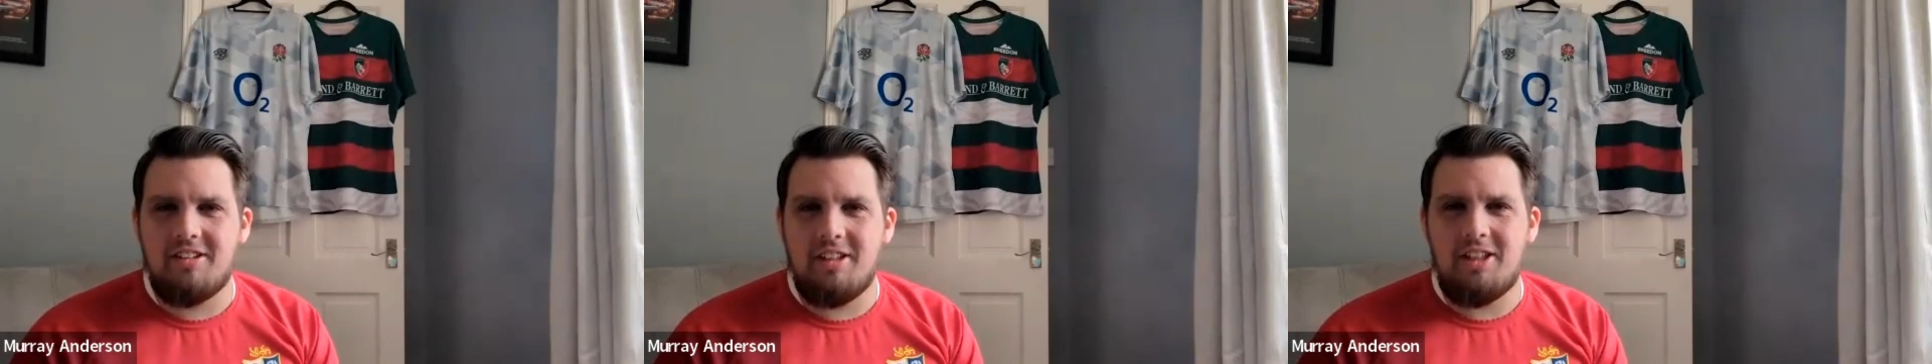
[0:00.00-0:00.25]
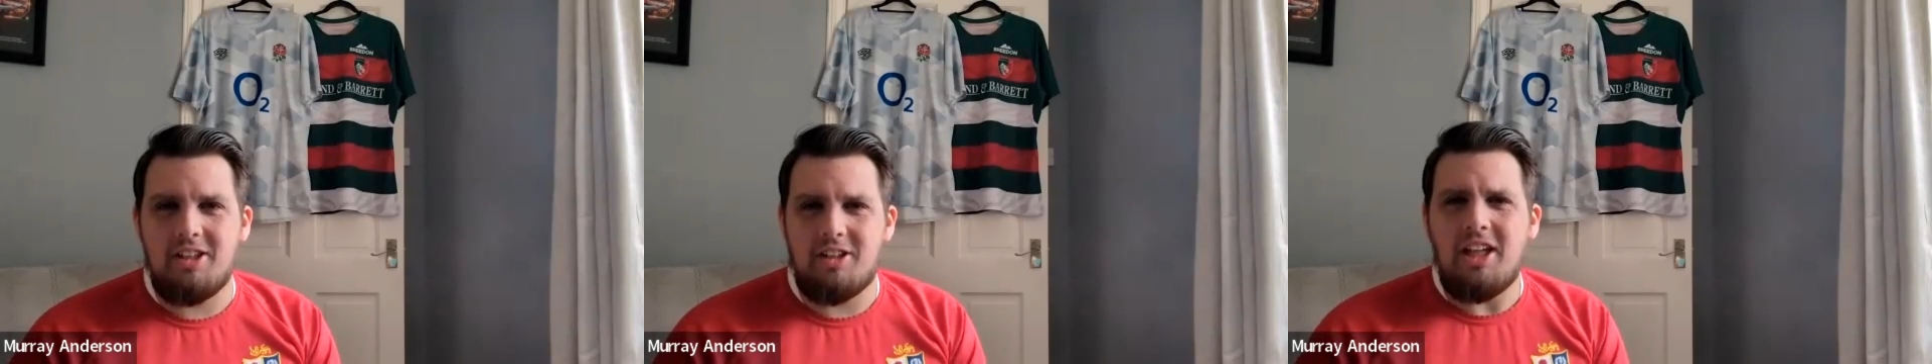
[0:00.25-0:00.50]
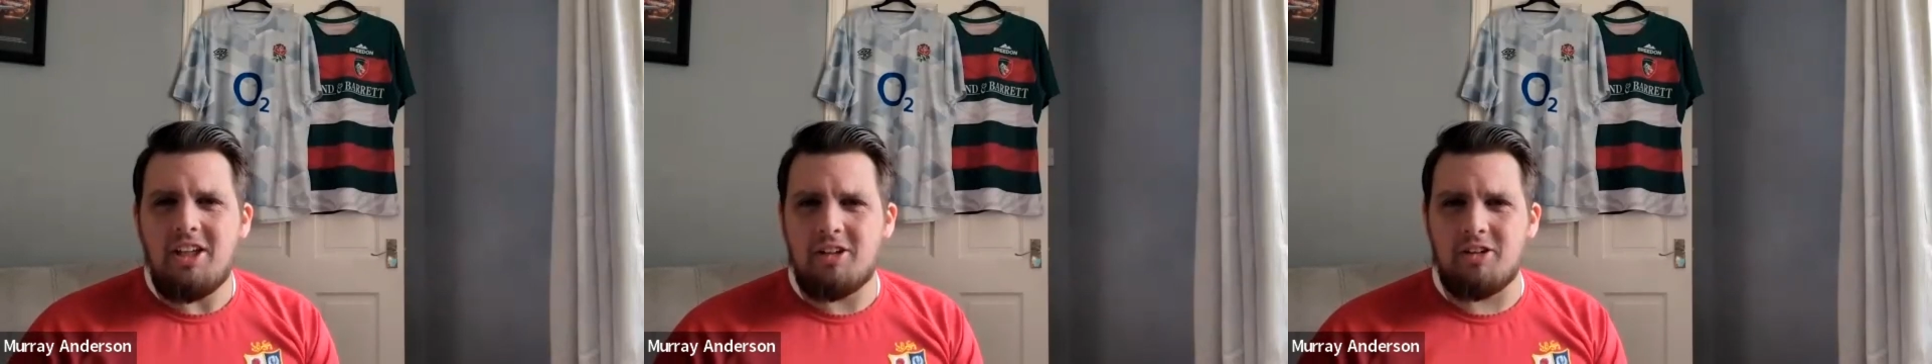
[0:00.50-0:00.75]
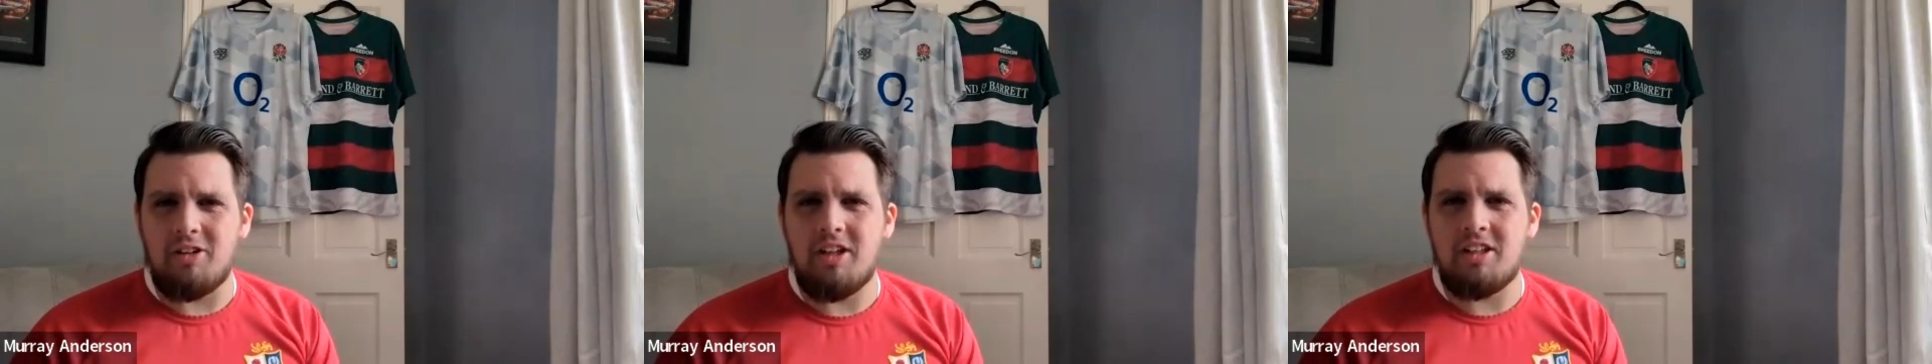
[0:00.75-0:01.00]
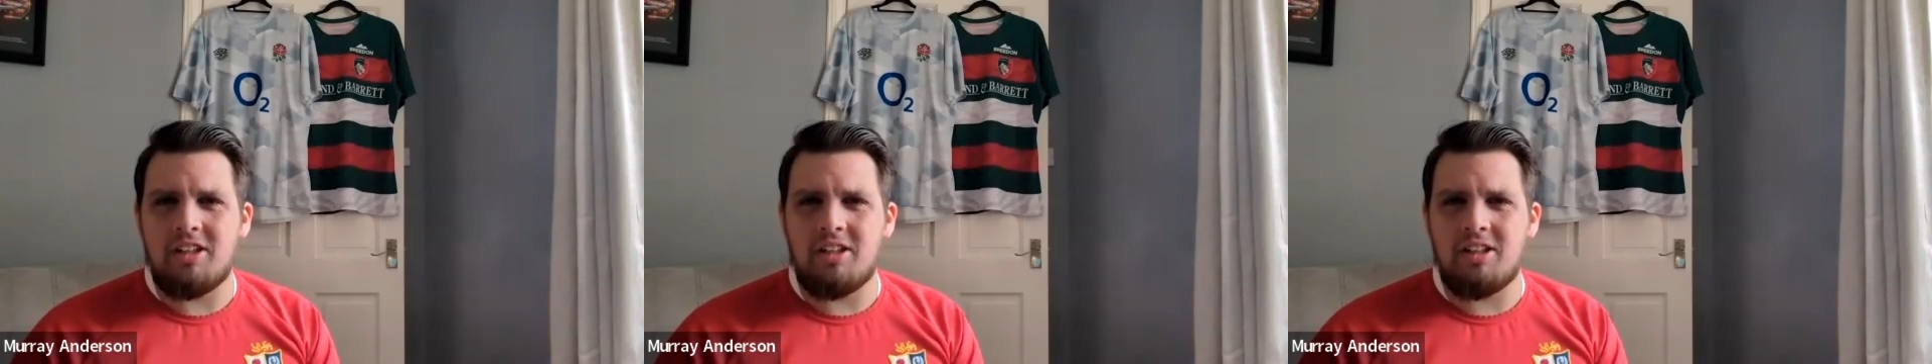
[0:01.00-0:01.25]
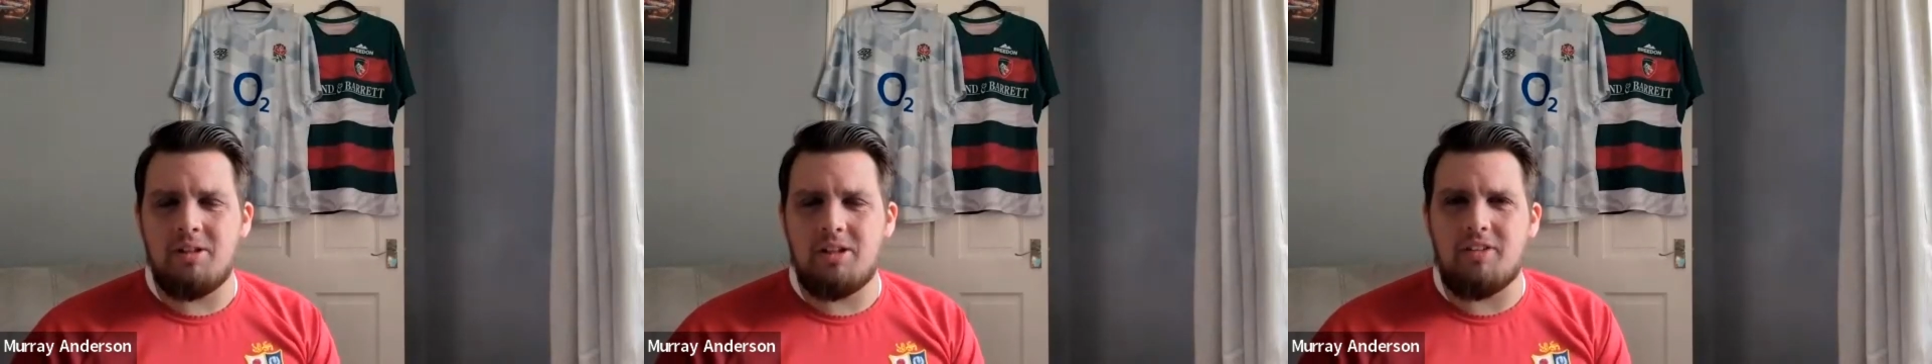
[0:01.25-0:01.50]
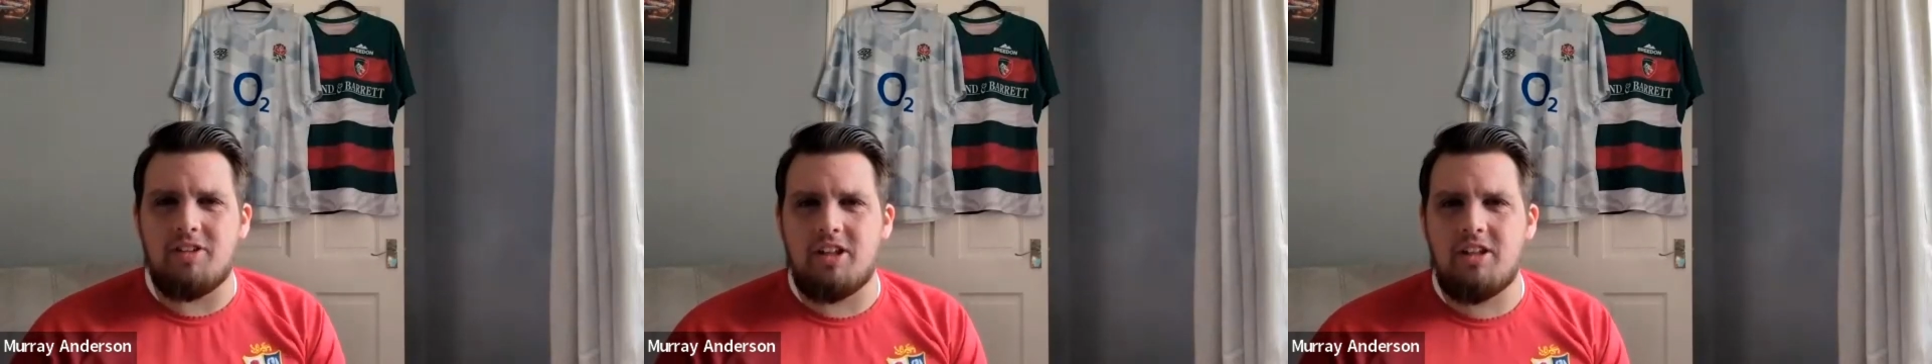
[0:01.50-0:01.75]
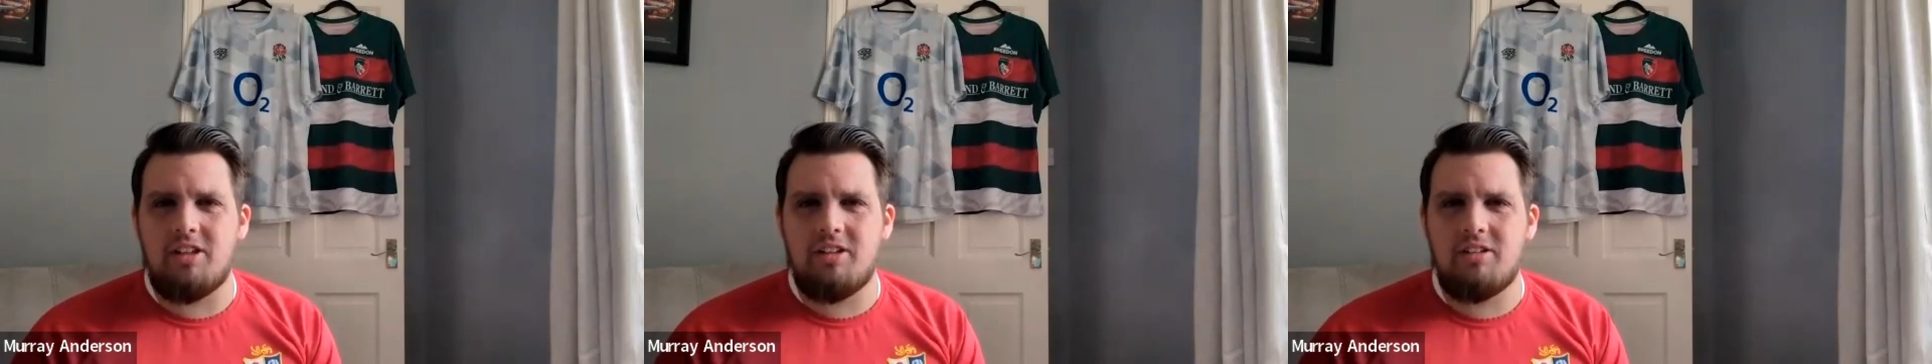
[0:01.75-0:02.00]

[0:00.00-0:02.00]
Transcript: He could do it. He'd have to...